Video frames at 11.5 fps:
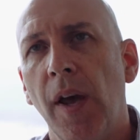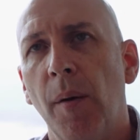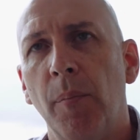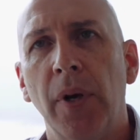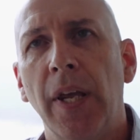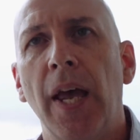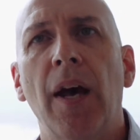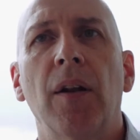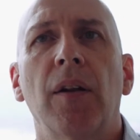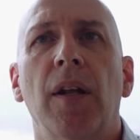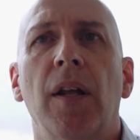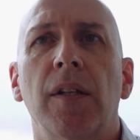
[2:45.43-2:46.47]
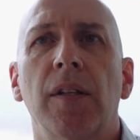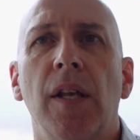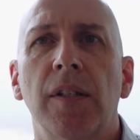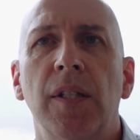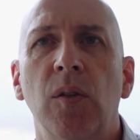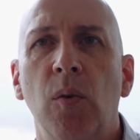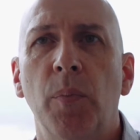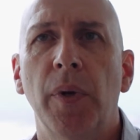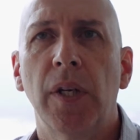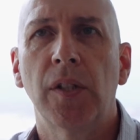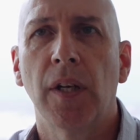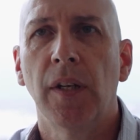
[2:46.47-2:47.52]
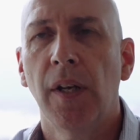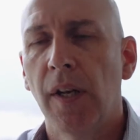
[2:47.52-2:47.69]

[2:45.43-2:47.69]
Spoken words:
and bring out a single picture.